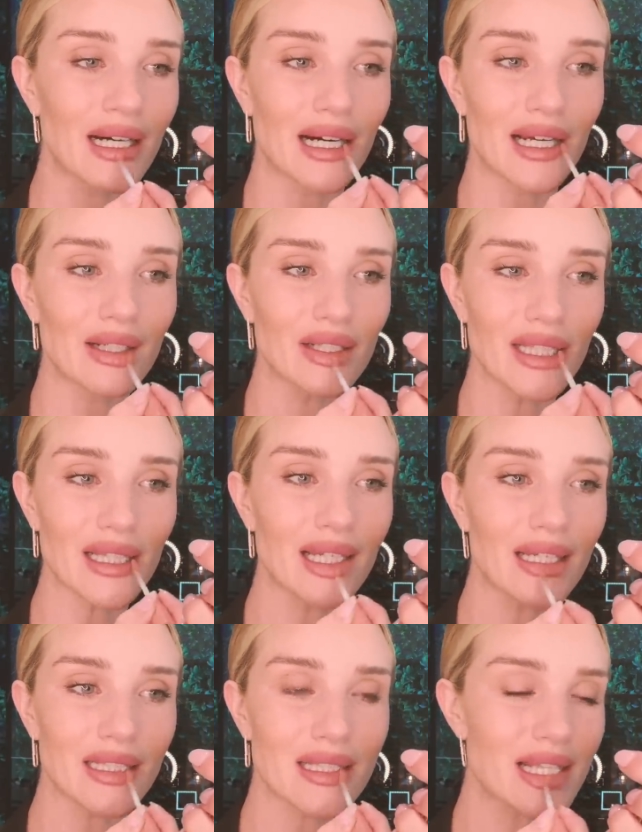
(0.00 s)
I really
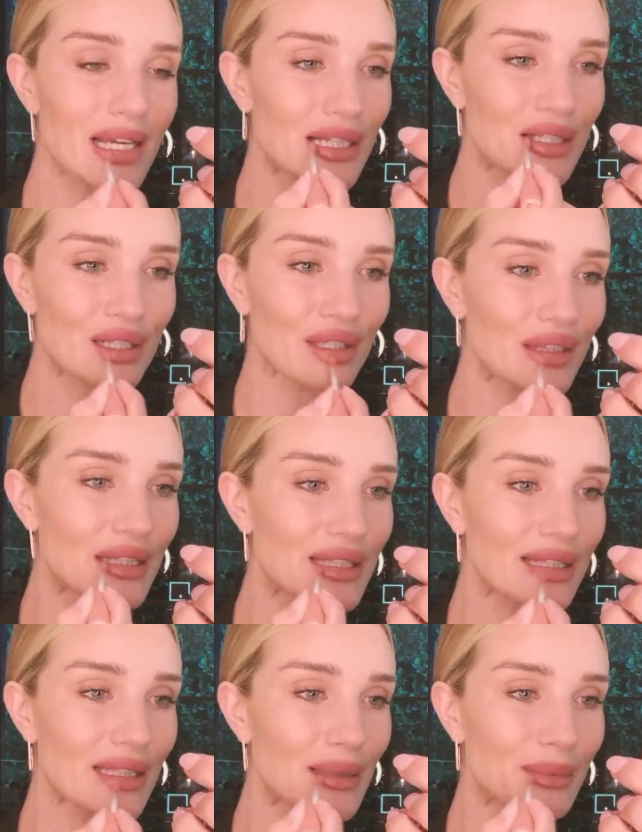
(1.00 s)
like the texture of
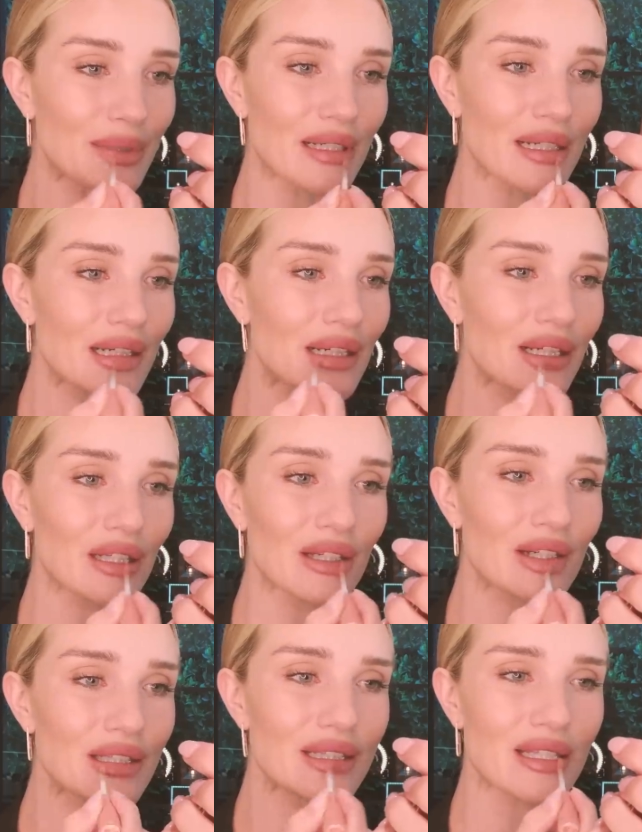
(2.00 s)
this lip
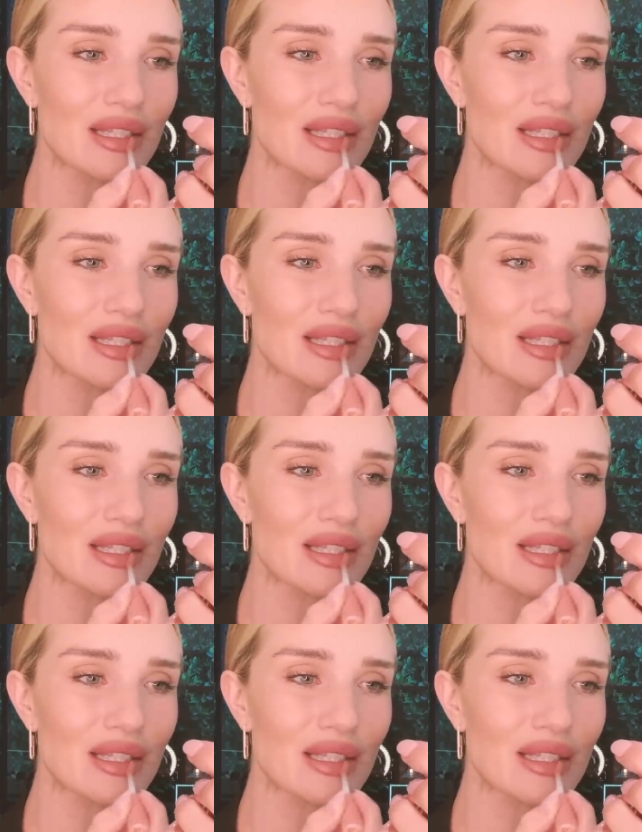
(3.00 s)
gloss.